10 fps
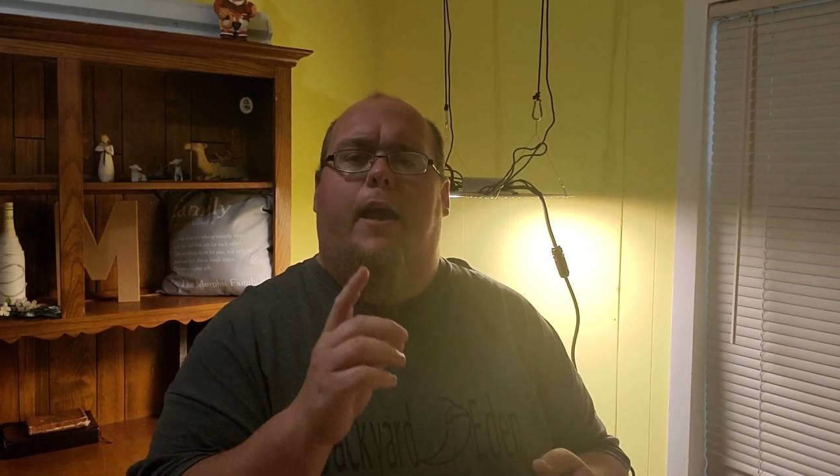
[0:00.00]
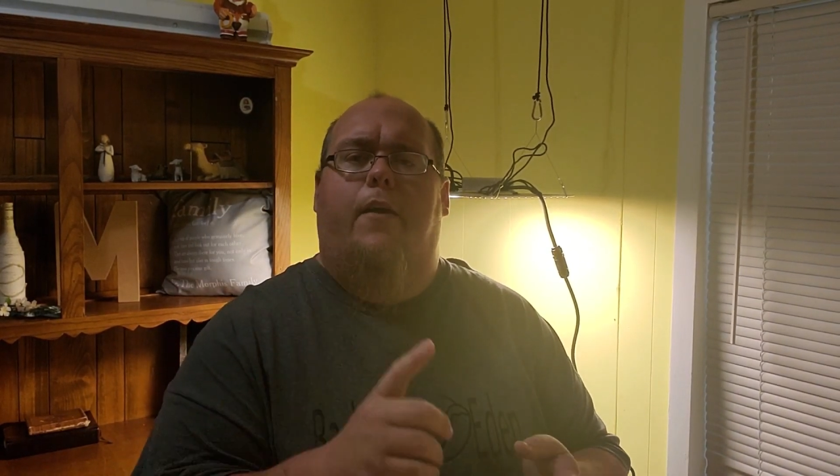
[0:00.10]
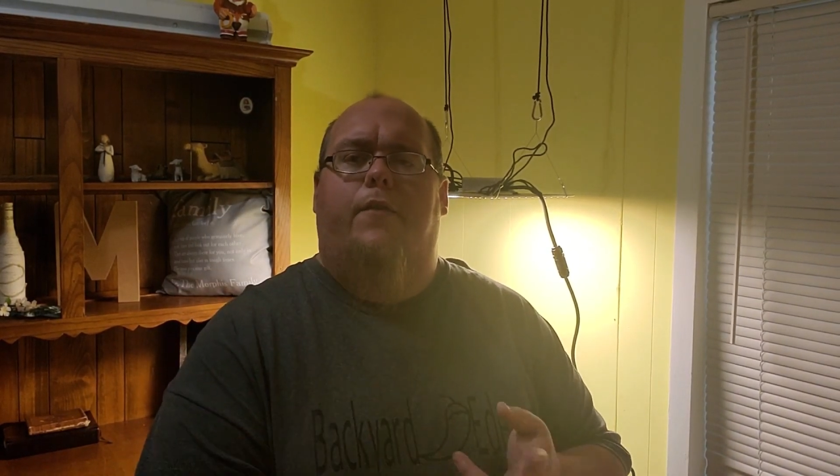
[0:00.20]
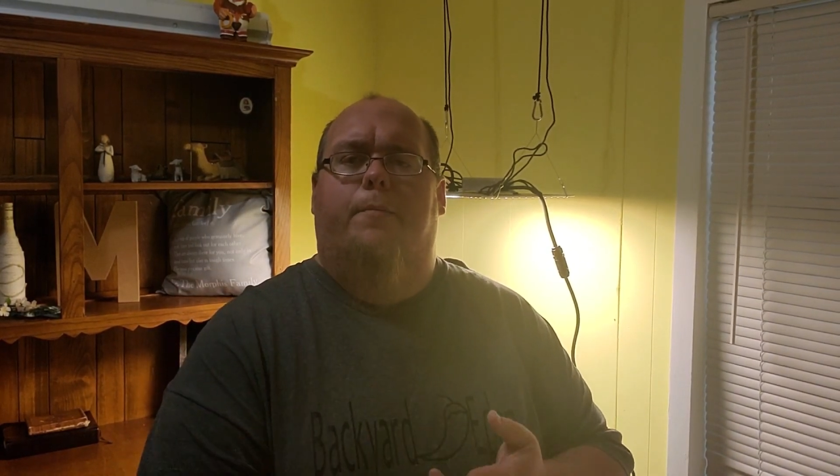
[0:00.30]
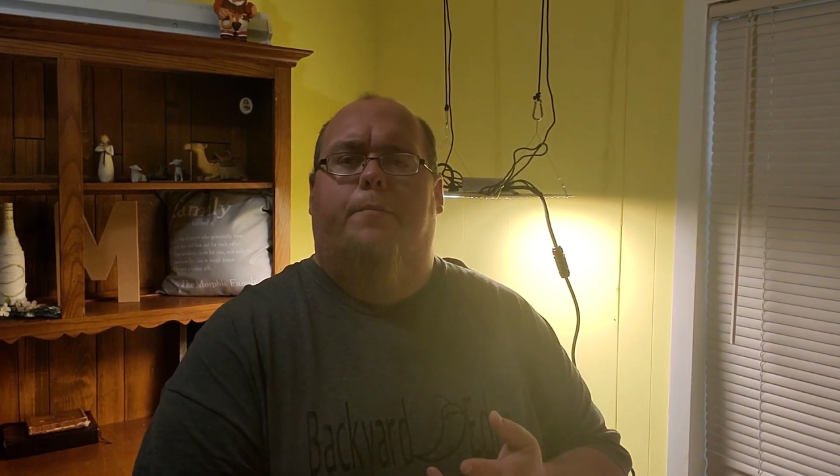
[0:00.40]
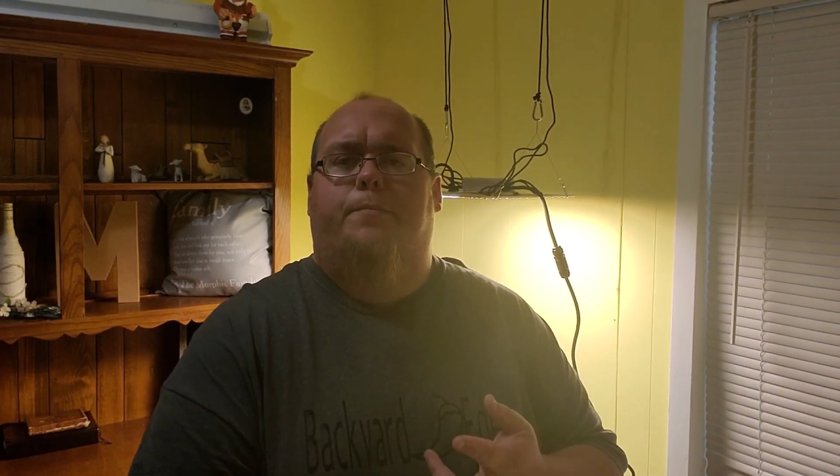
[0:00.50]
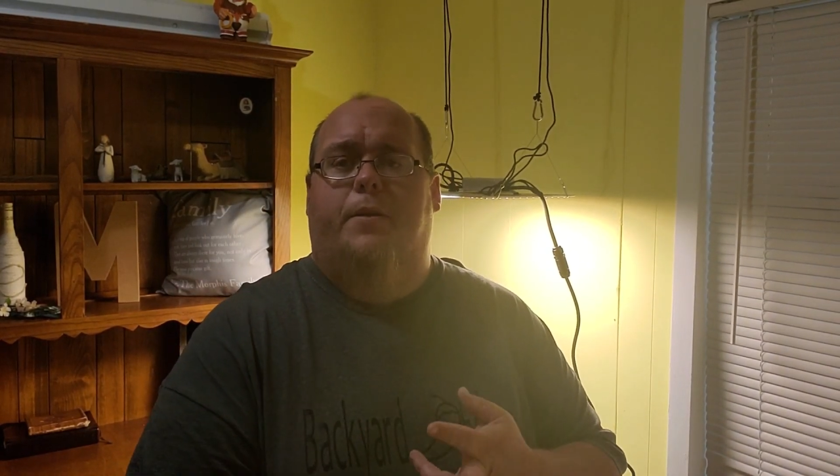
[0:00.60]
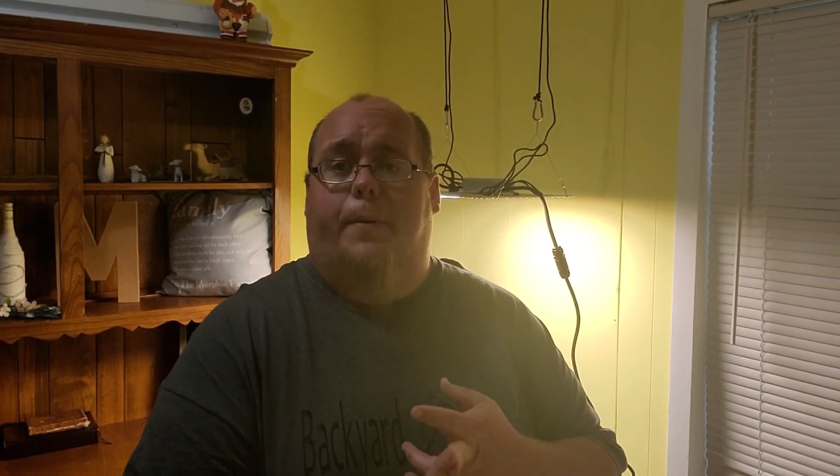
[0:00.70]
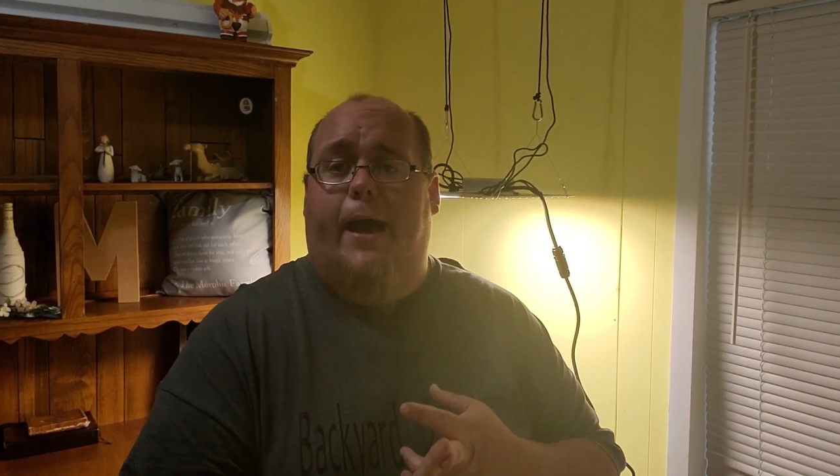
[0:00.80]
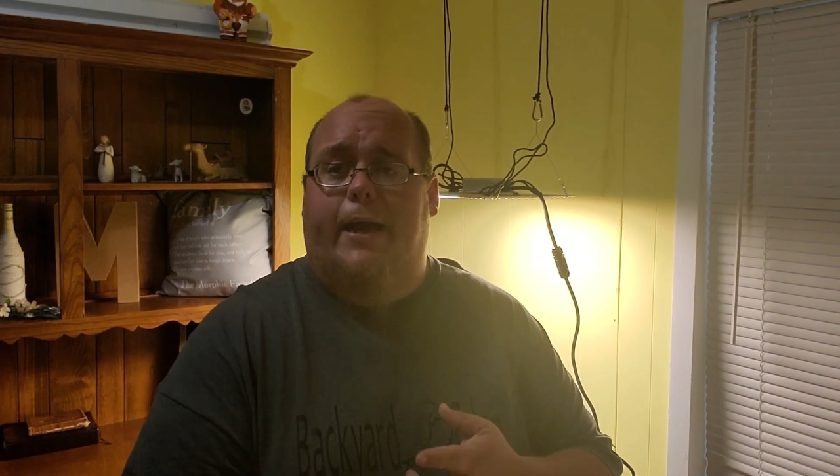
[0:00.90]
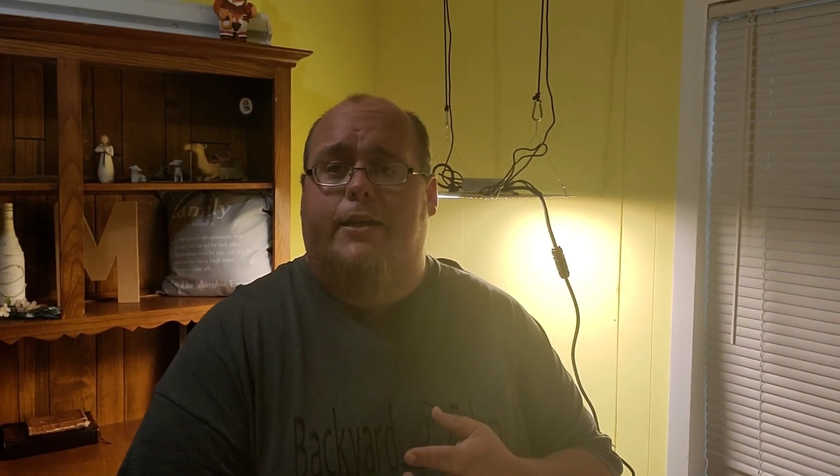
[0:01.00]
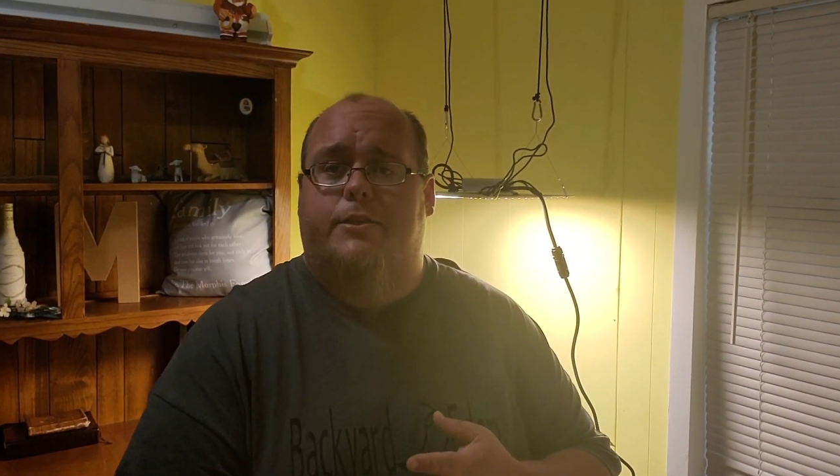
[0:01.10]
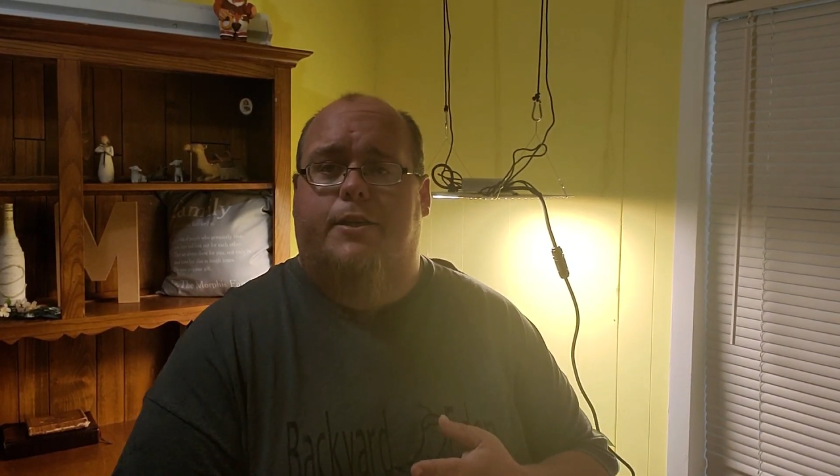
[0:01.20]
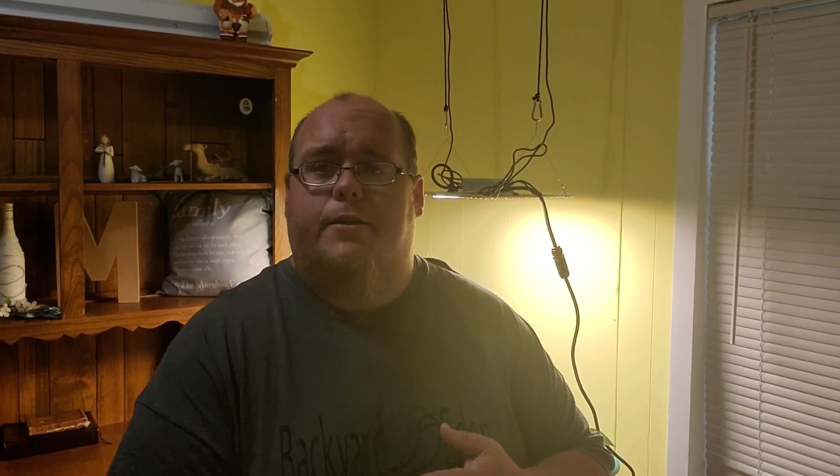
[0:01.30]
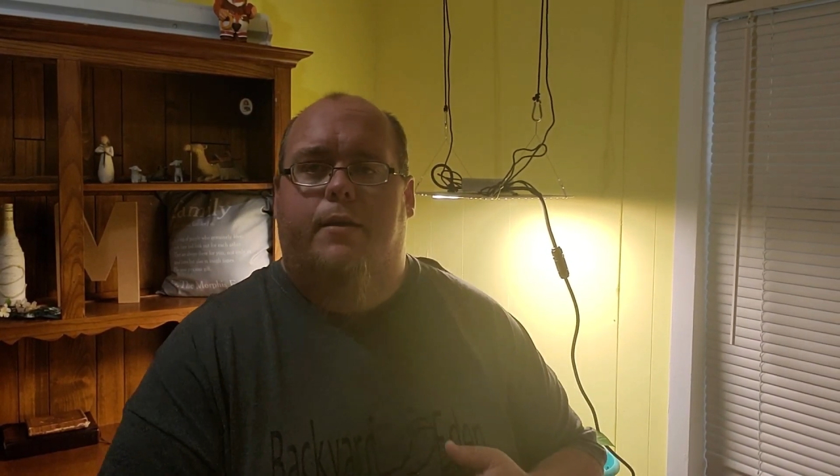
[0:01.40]
and the
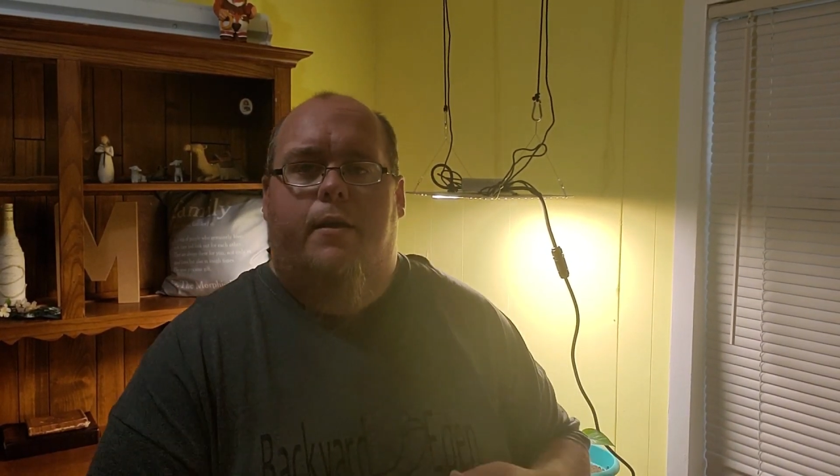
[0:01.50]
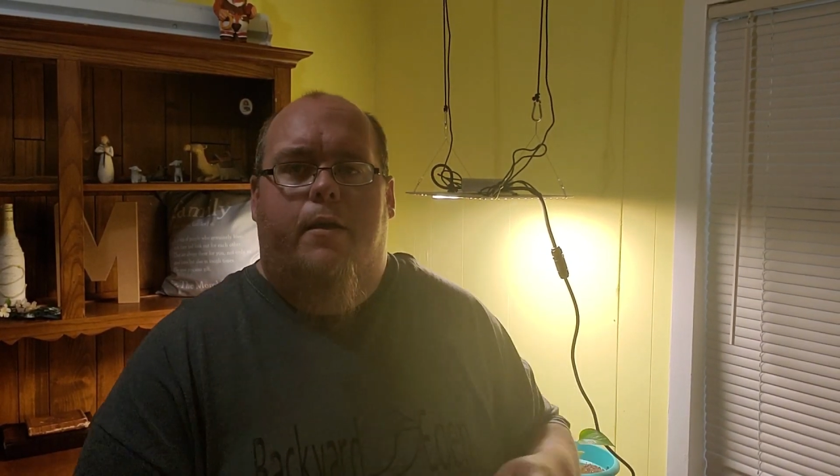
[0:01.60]
packaging.